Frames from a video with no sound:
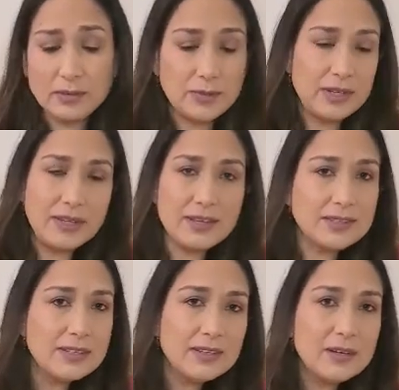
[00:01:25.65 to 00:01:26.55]
we
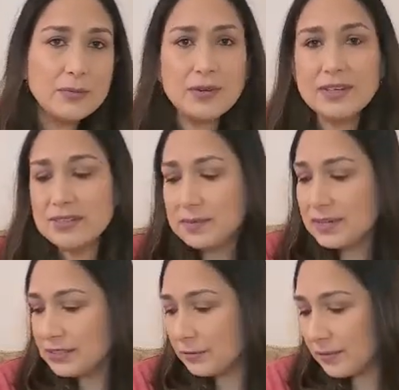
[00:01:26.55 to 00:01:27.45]
ask her, where is the
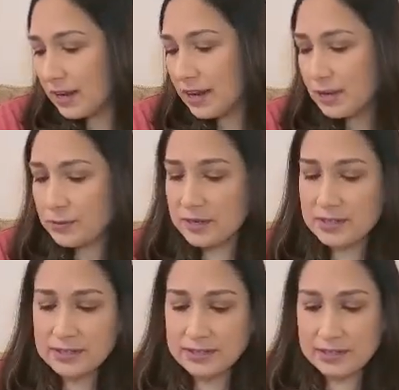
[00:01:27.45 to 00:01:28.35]
butterfly? Where
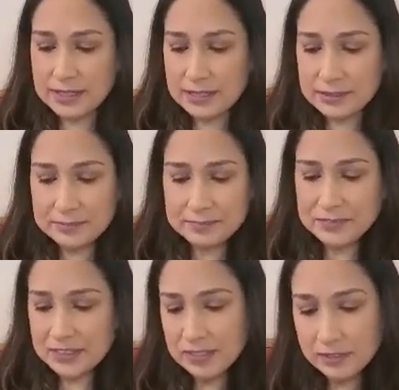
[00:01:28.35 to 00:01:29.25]
is the
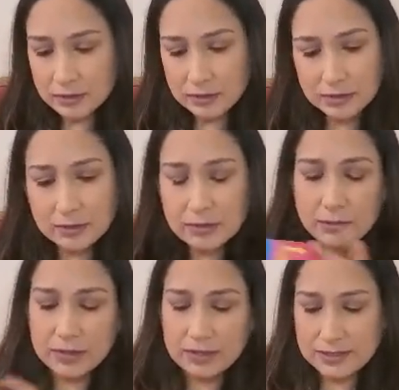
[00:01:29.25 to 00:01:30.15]
circle?
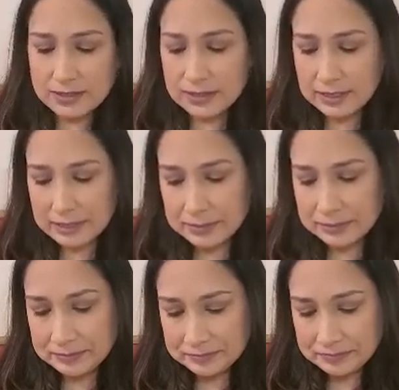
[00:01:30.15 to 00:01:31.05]
Where is the